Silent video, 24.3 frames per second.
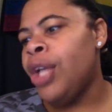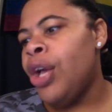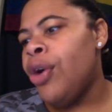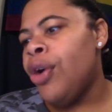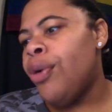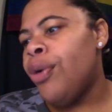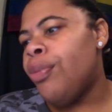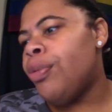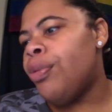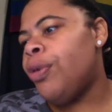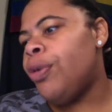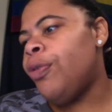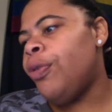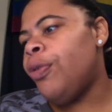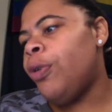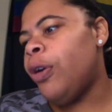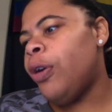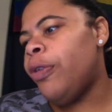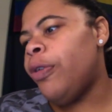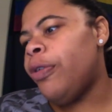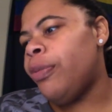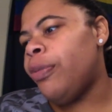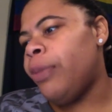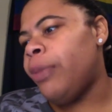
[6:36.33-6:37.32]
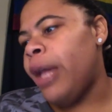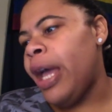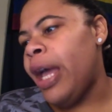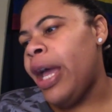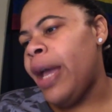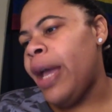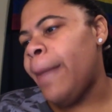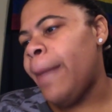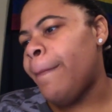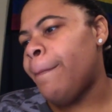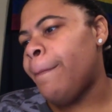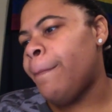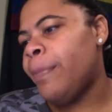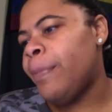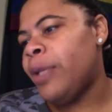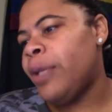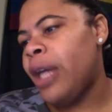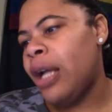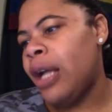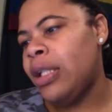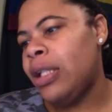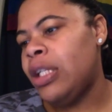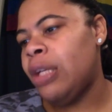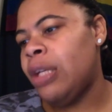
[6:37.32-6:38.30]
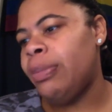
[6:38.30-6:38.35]
Moving on from that,
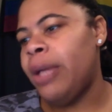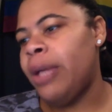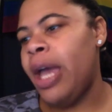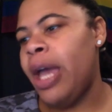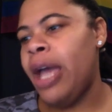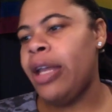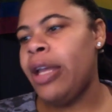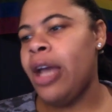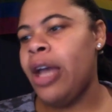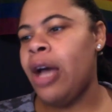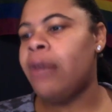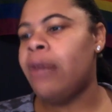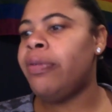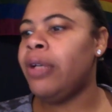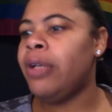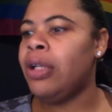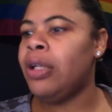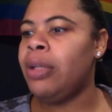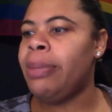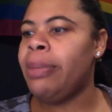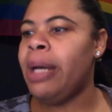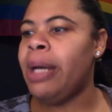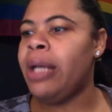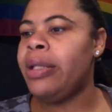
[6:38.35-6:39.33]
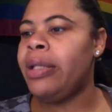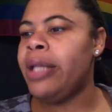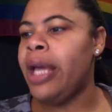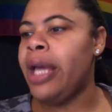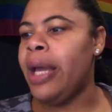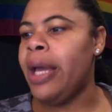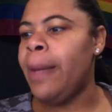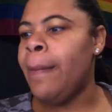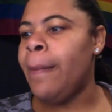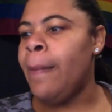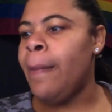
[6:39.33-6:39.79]
y'all tell me how y'all felt about that.